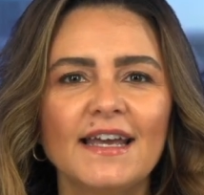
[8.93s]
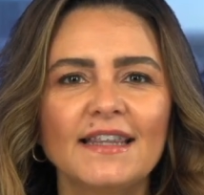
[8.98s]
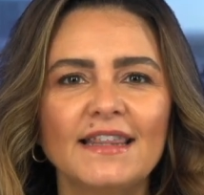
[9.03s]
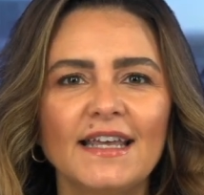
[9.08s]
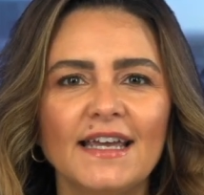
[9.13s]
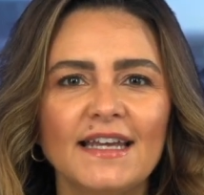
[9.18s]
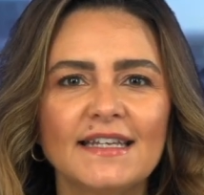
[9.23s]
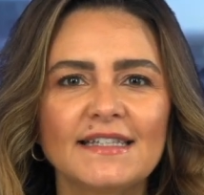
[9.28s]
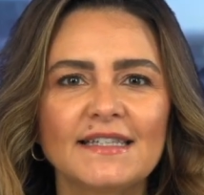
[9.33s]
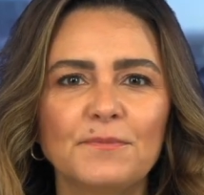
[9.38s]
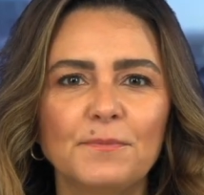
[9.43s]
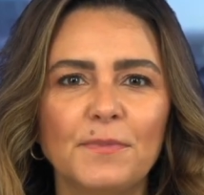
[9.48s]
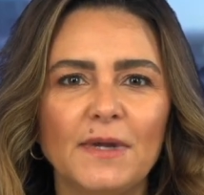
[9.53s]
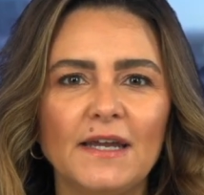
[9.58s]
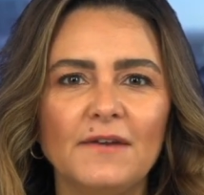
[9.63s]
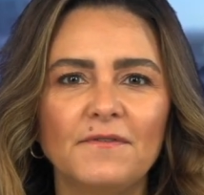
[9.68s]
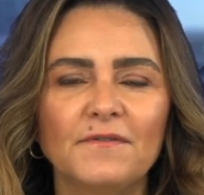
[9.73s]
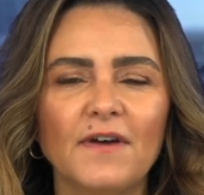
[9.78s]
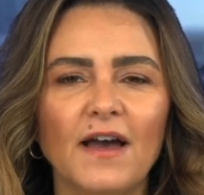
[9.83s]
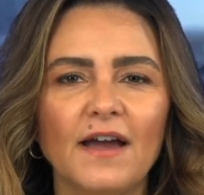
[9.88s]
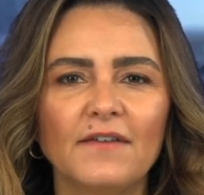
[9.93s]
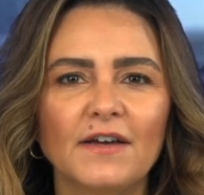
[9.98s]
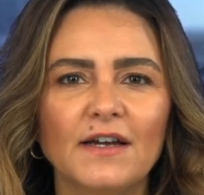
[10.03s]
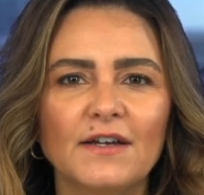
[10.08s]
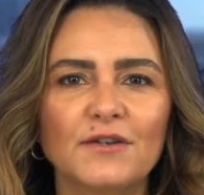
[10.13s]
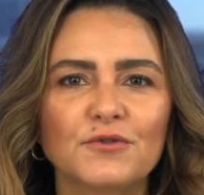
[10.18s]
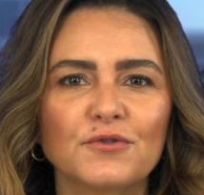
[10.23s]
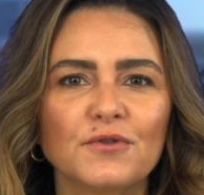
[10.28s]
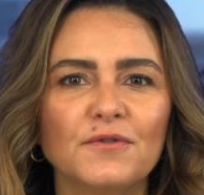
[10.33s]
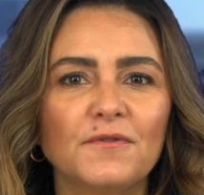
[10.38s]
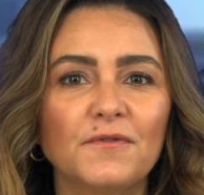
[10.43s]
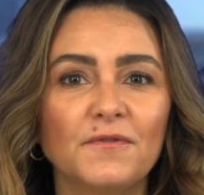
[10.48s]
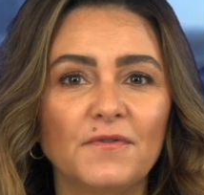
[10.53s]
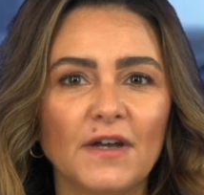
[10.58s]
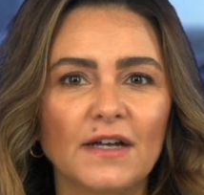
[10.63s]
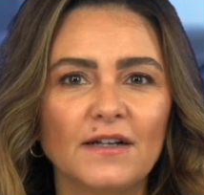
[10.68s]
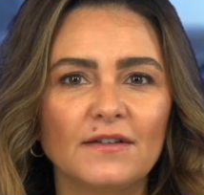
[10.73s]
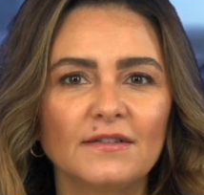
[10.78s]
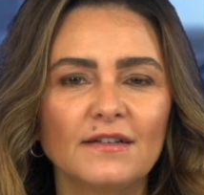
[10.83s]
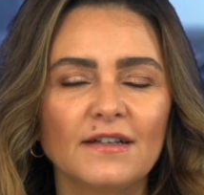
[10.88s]
The S&P 500
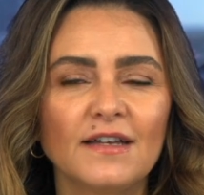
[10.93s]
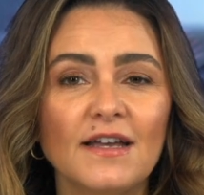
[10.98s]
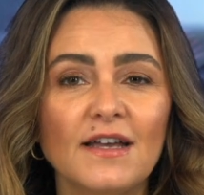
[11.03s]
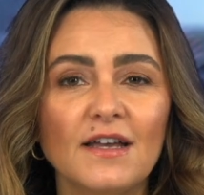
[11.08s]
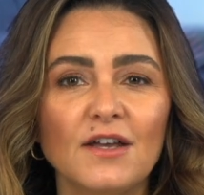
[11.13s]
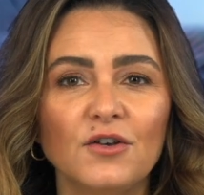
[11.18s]
fell,